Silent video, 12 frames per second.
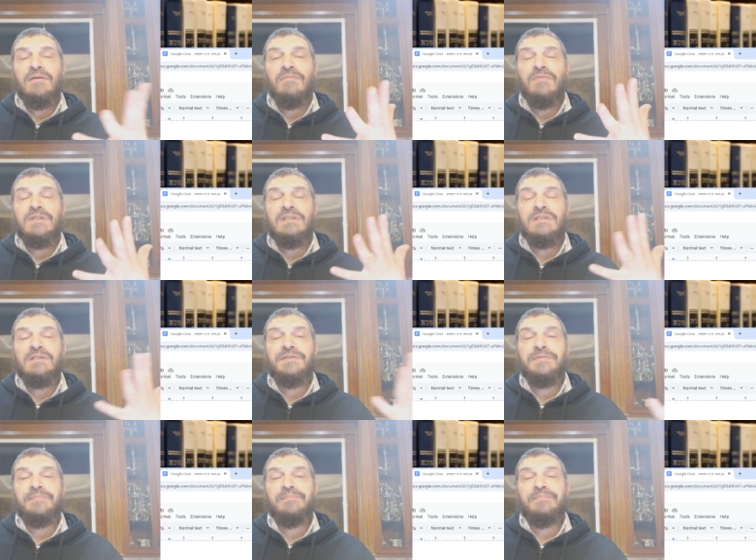
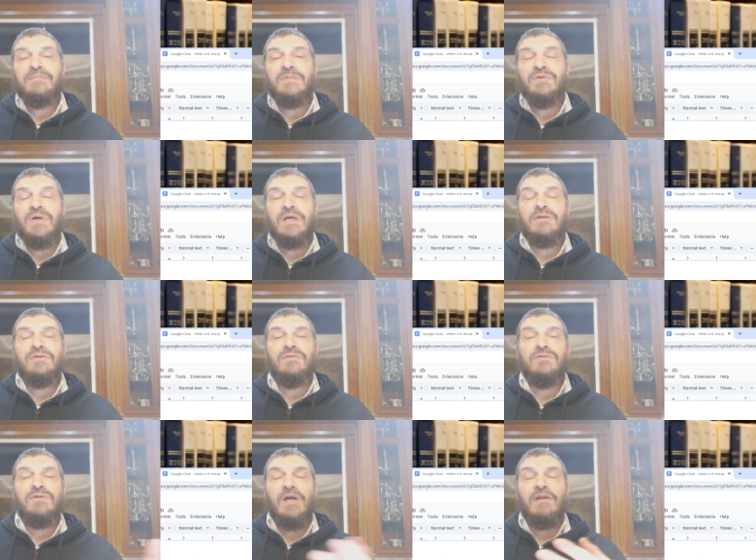was trying
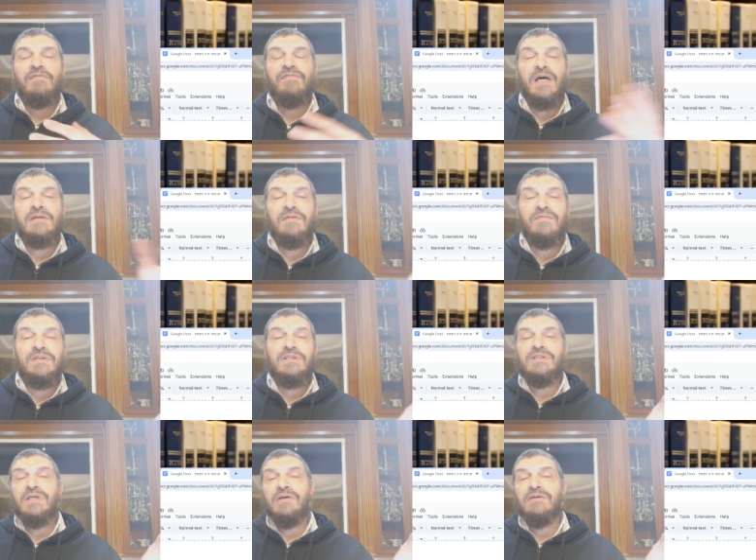to nullify the Avodah
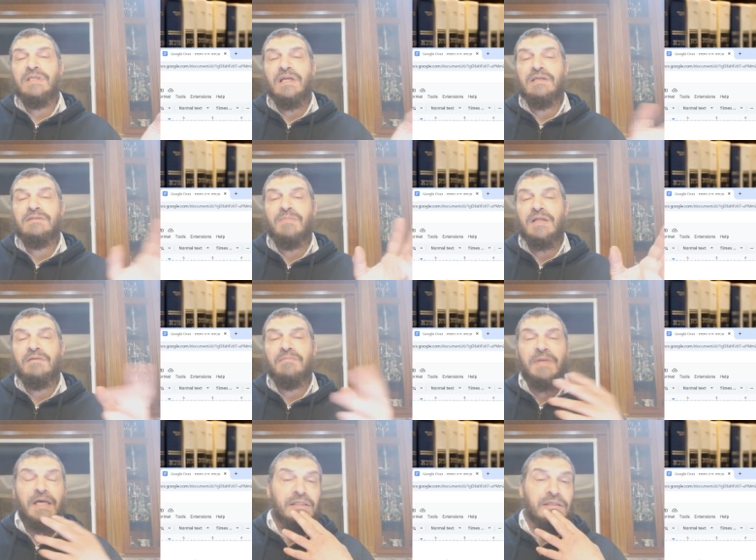Zarah that his mother
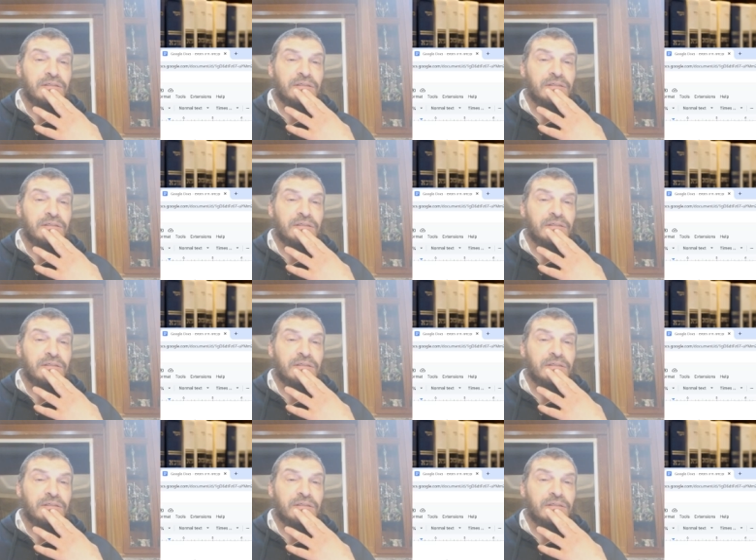made.